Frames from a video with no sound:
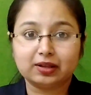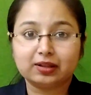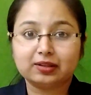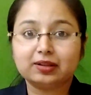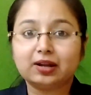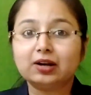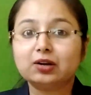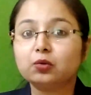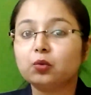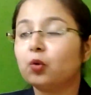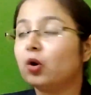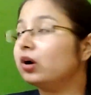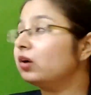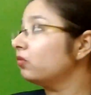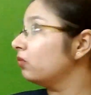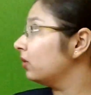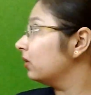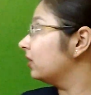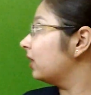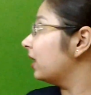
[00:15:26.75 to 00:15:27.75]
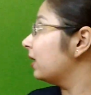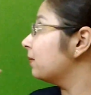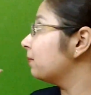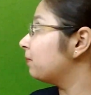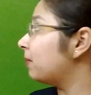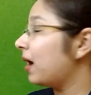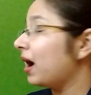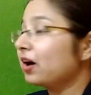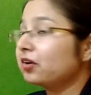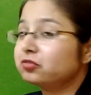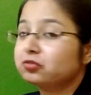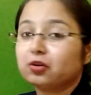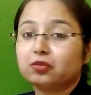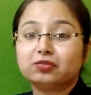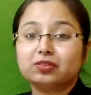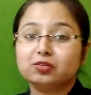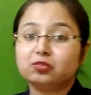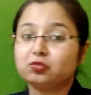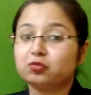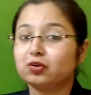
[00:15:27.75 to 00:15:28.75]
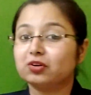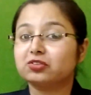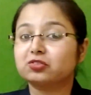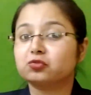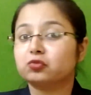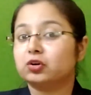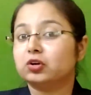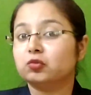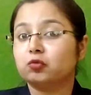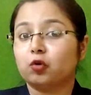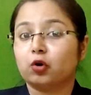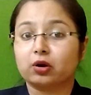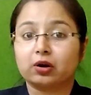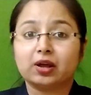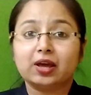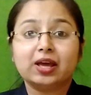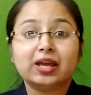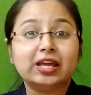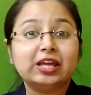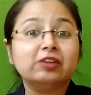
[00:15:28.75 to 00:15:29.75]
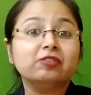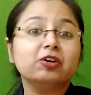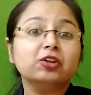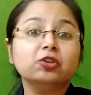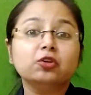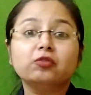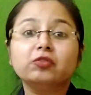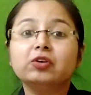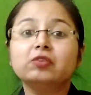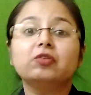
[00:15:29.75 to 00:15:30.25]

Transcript: That what were the impacts of this First World War? Even though